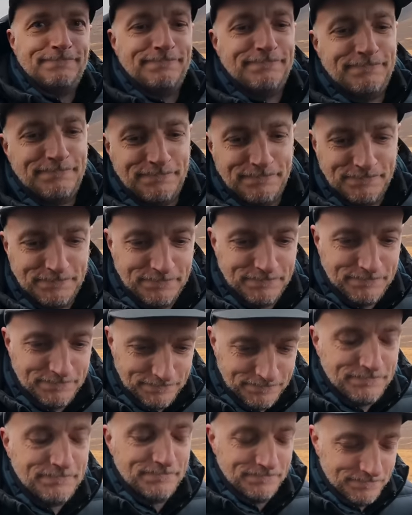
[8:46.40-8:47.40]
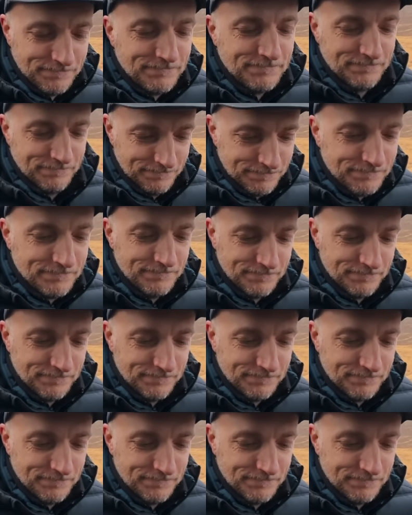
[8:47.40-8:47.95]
Terminal. Game over.